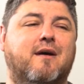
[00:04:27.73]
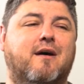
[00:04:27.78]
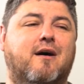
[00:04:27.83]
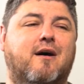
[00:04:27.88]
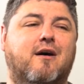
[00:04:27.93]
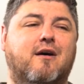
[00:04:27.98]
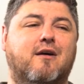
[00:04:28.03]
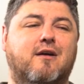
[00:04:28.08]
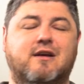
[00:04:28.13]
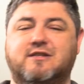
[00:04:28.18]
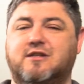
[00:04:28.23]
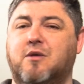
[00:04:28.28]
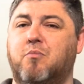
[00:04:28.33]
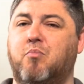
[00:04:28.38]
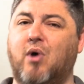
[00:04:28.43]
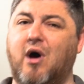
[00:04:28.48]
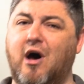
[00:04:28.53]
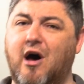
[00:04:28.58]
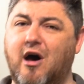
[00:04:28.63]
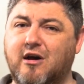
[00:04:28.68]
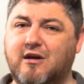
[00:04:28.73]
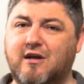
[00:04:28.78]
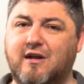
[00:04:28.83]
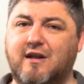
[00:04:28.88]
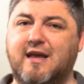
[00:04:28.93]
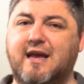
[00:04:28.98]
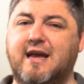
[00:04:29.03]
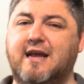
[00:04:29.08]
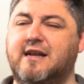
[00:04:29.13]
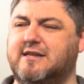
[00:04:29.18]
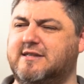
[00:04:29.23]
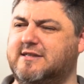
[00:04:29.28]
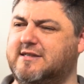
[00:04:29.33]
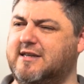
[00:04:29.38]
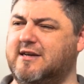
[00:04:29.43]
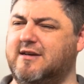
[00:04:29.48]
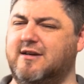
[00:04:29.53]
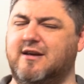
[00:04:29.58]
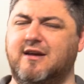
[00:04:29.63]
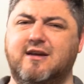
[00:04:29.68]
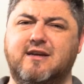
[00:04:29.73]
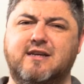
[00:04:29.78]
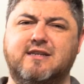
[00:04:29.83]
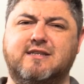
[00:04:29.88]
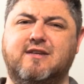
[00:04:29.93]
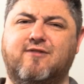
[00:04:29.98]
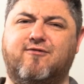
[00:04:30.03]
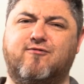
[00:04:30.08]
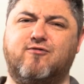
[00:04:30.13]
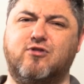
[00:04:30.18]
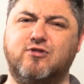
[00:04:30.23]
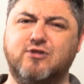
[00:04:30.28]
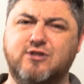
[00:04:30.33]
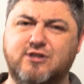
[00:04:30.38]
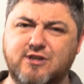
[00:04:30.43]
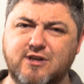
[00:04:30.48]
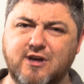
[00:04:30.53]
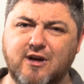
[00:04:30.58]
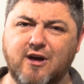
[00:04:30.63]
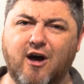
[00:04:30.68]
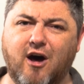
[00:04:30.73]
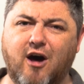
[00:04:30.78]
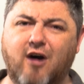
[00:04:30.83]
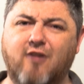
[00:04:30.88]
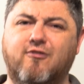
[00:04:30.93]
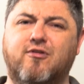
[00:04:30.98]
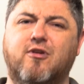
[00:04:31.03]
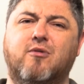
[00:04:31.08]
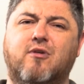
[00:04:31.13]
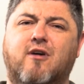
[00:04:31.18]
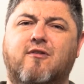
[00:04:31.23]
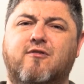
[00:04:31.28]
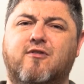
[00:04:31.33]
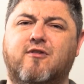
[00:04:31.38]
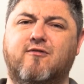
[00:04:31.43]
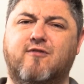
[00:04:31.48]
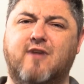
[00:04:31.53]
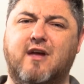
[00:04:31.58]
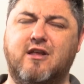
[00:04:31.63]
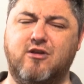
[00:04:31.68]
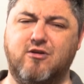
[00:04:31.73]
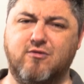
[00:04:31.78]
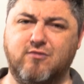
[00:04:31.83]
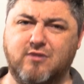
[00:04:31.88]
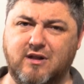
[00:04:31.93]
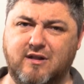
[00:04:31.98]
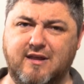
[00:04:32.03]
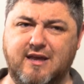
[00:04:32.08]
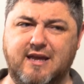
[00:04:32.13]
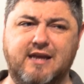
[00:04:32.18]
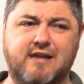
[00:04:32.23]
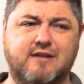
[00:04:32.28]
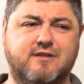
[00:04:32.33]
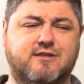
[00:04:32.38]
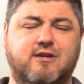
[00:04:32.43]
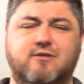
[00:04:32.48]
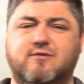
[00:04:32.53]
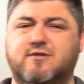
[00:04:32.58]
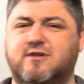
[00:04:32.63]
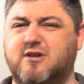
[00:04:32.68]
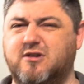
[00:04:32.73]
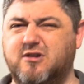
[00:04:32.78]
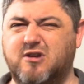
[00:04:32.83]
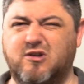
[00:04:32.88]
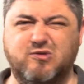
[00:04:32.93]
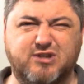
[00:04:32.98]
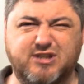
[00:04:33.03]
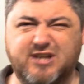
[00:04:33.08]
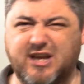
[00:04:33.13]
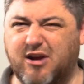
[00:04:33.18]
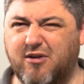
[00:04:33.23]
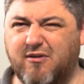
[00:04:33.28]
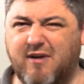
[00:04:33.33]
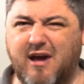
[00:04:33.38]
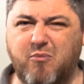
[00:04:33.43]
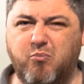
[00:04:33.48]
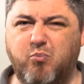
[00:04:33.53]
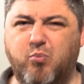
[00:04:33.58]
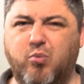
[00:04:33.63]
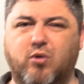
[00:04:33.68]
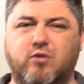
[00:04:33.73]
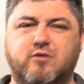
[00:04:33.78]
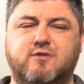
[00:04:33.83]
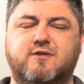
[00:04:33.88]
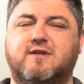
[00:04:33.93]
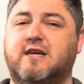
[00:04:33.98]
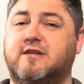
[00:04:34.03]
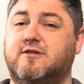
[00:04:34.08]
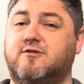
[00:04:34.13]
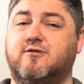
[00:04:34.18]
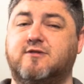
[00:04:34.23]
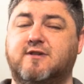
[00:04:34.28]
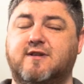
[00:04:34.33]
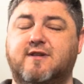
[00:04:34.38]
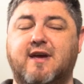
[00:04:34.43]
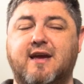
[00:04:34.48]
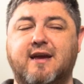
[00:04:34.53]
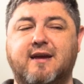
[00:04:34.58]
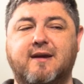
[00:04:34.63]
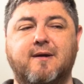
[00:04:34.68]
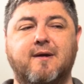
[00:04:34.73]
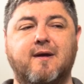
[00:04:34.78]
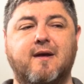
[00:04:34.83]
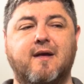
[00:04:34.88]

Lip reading: Is the bar clean? Is the front of the venue clean? So is it no cigarette butts, that sort of thing?